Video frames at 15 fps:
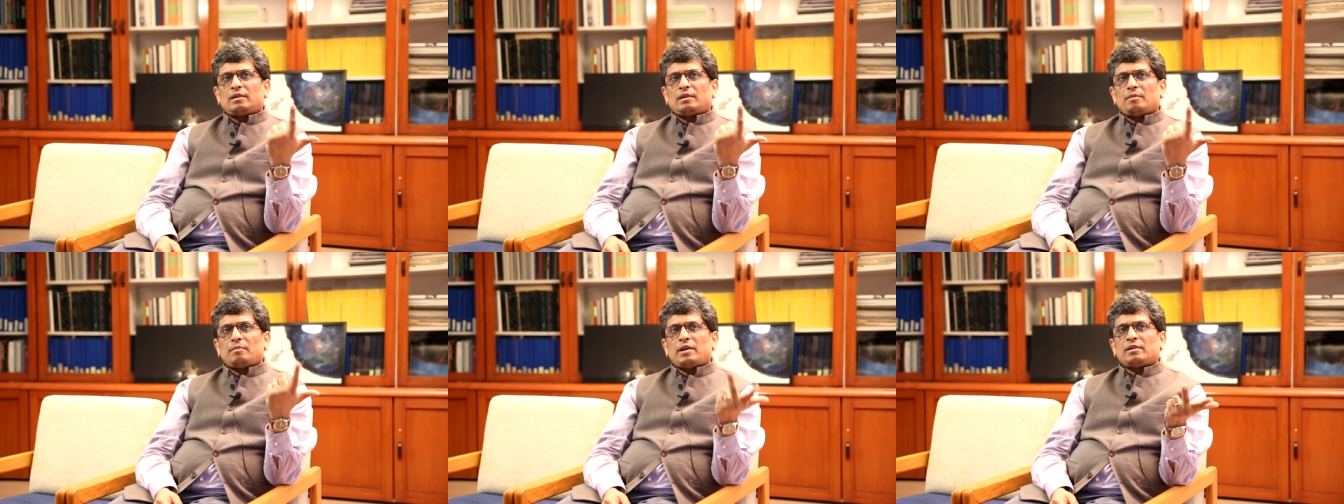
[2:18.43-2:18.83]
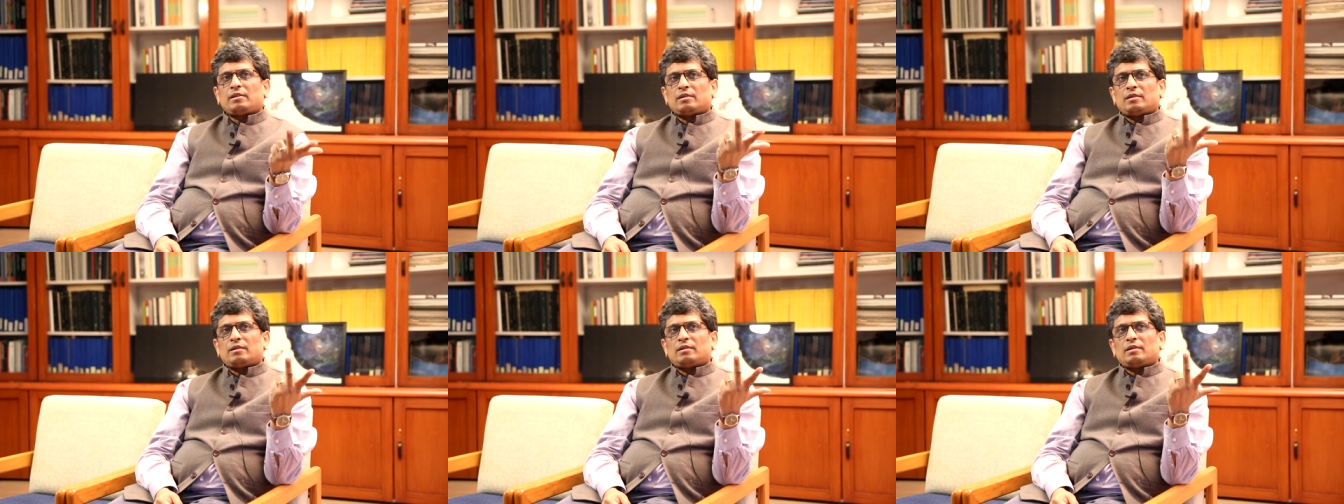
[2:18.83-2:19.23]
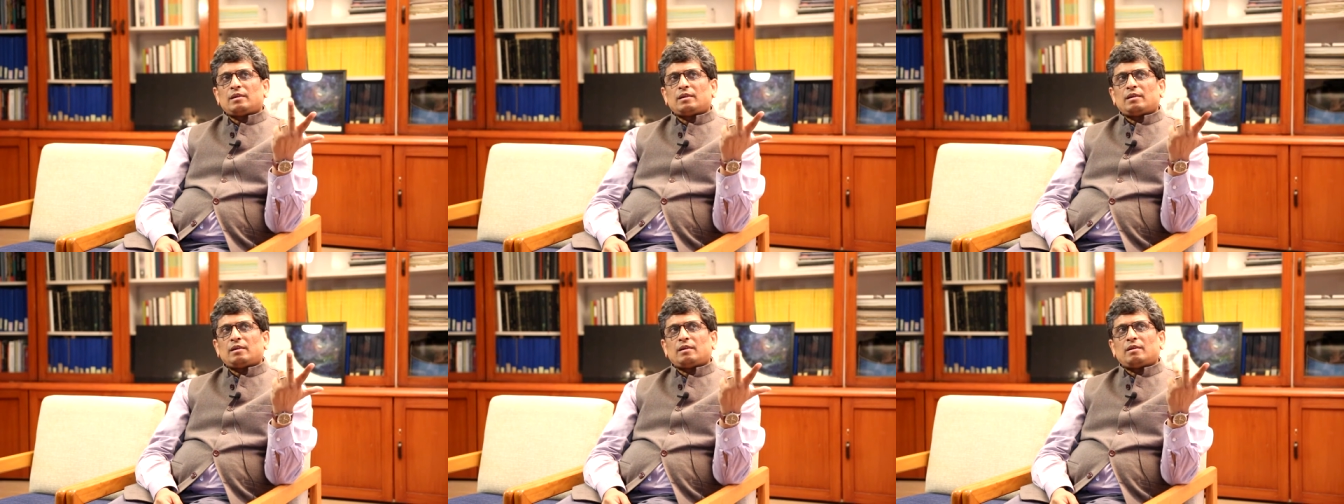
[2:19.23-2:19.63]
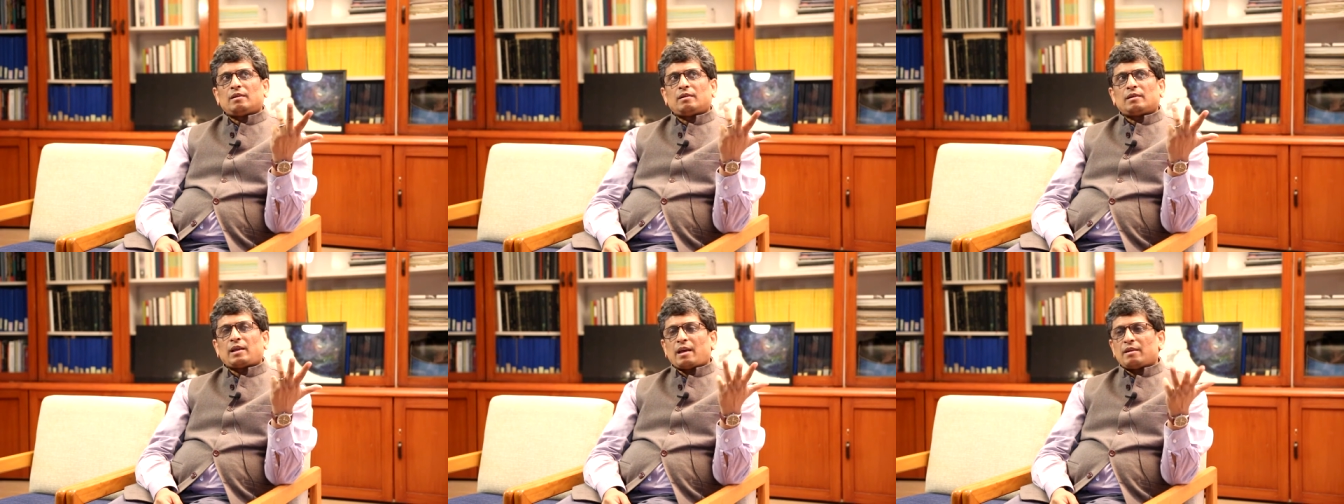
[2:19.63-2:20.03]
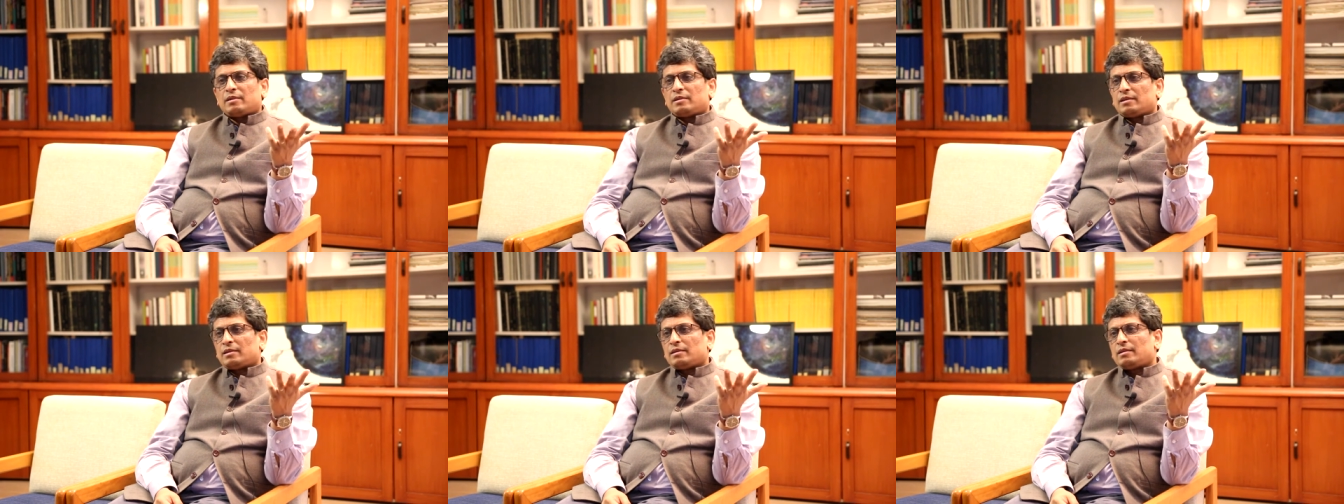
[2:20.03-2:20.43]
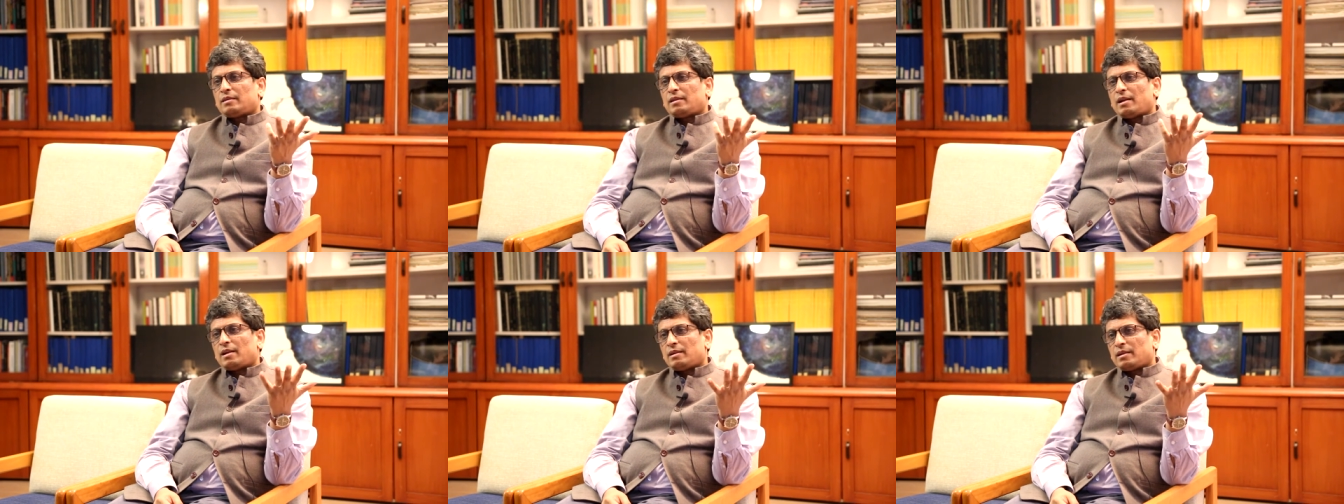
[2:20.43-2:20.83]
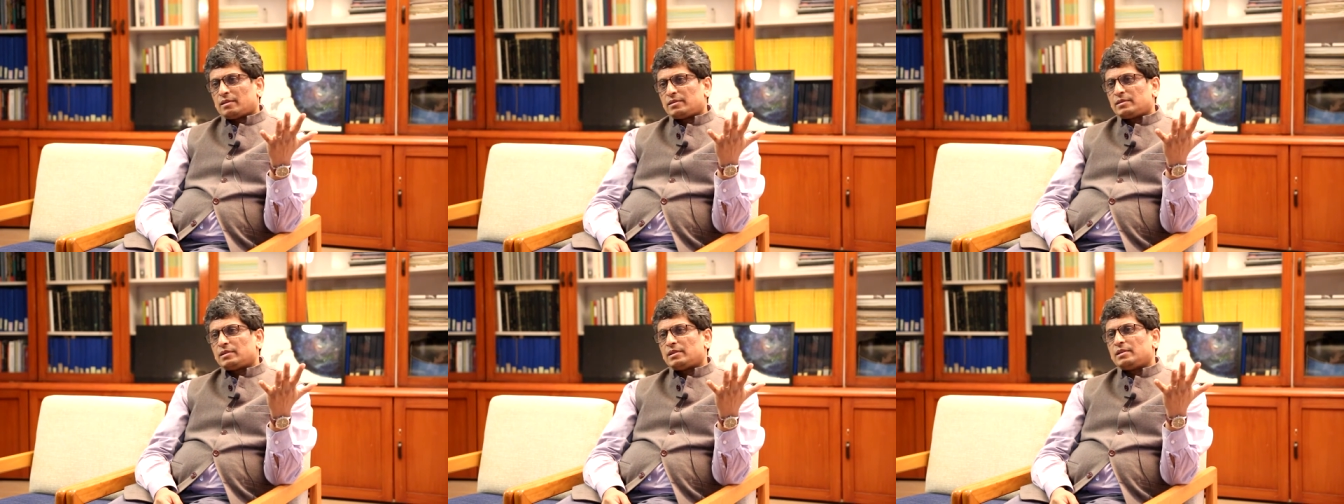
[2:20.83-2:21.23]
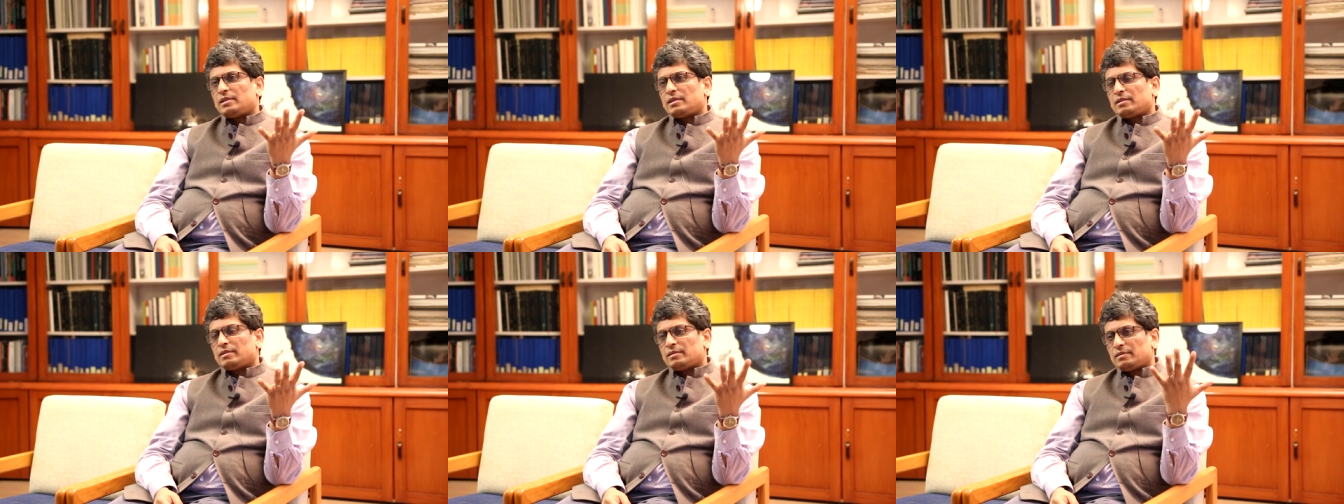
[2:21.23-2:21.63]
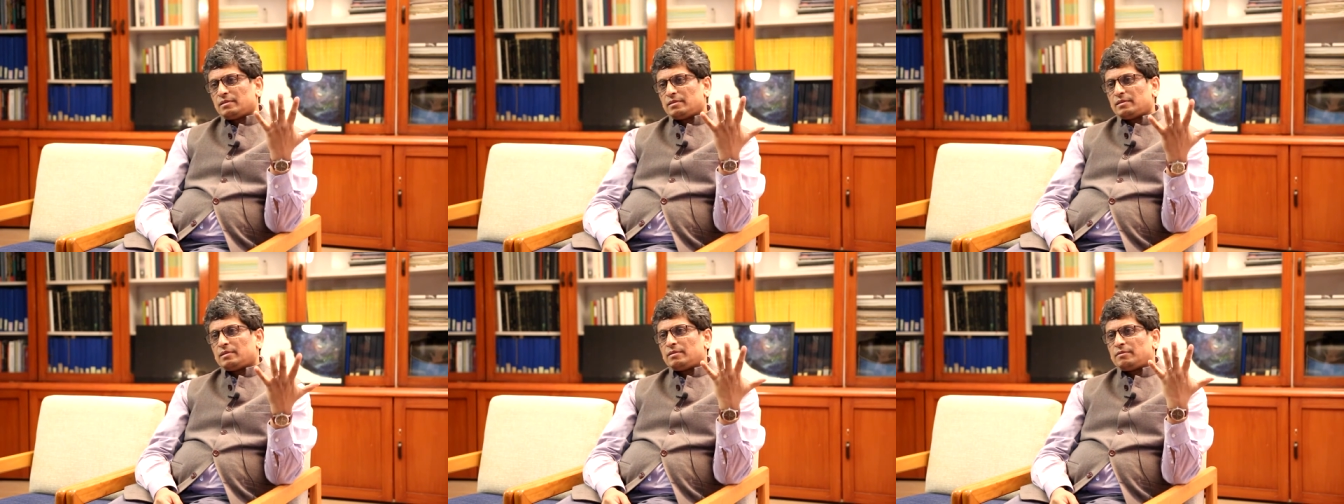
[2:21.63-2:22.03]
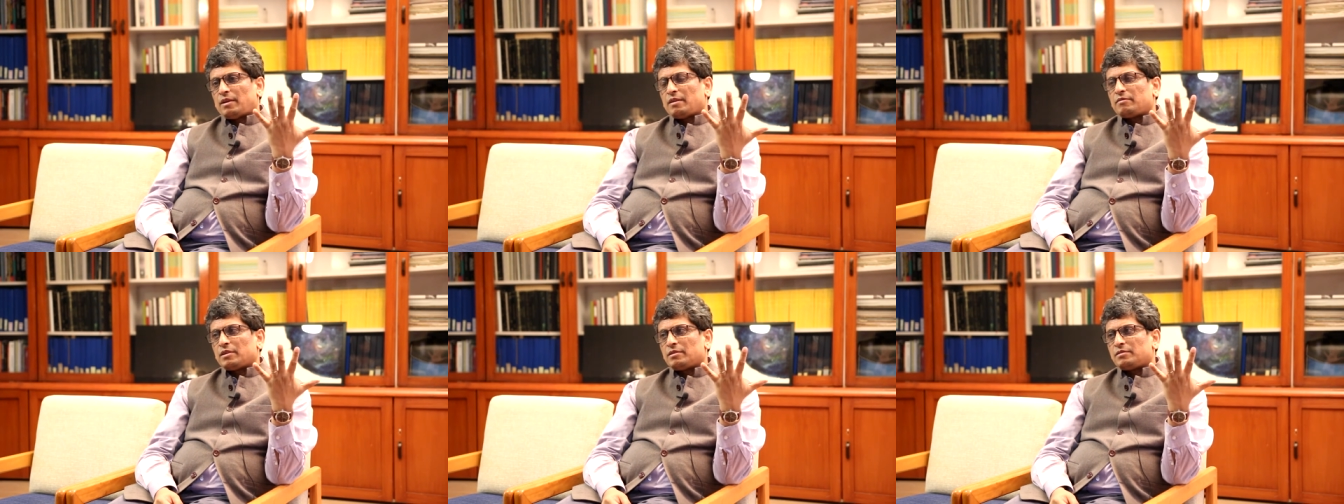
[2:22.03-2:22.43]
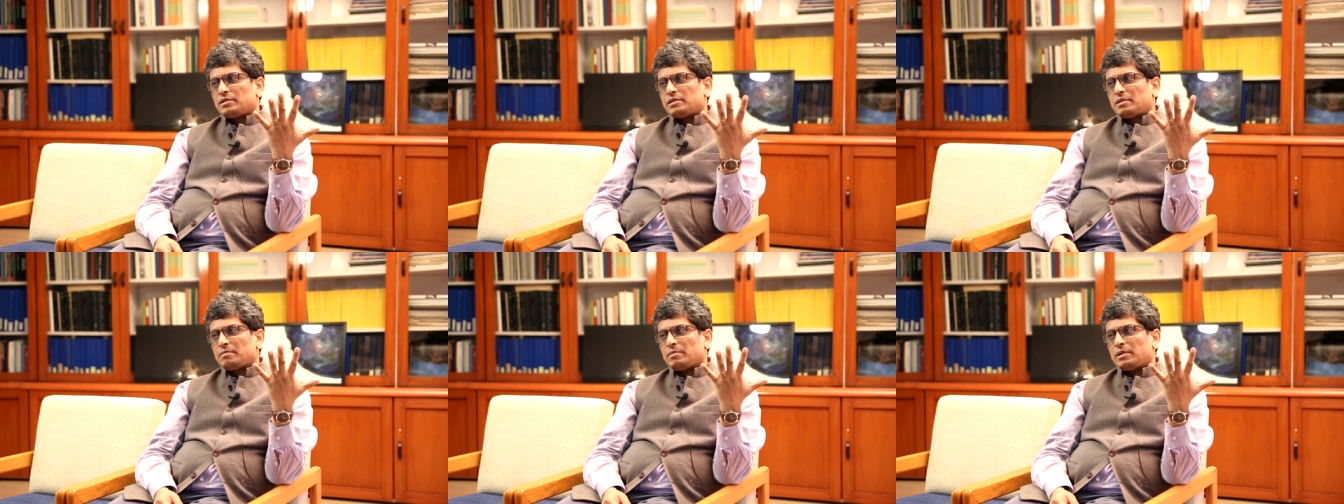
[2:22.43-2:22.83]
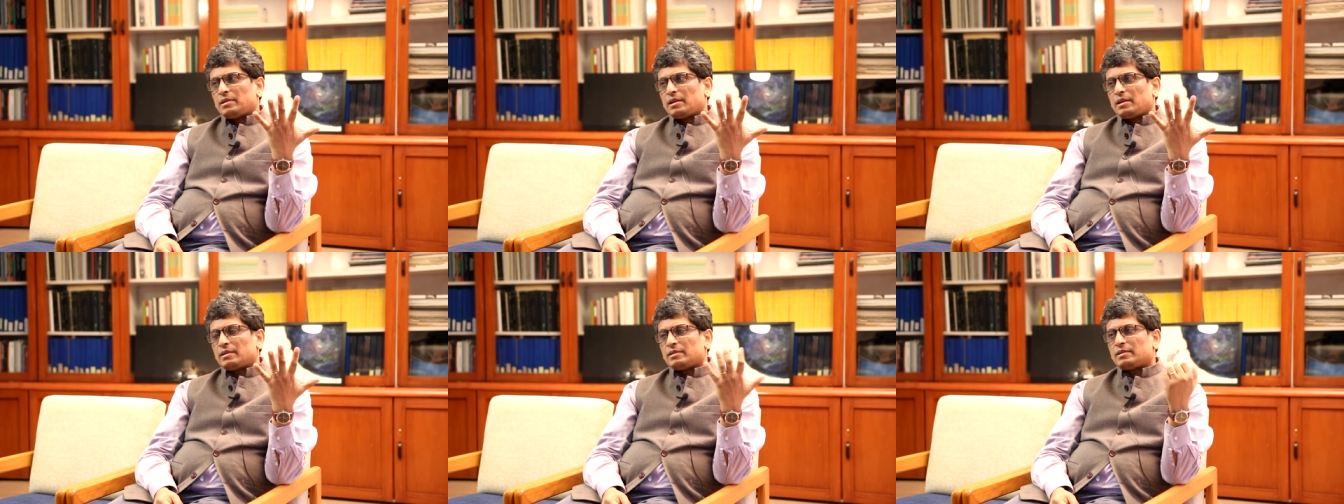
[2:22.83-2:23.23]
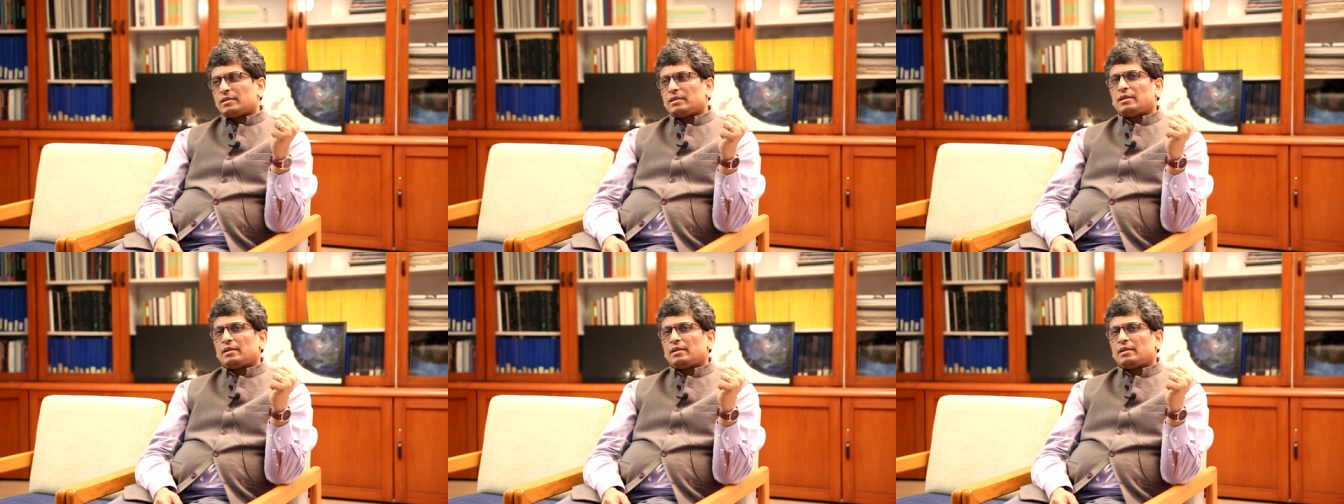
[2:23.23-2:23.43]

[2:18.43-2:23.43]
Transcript: America, uh, Canada, and us, India. Five countries are building it.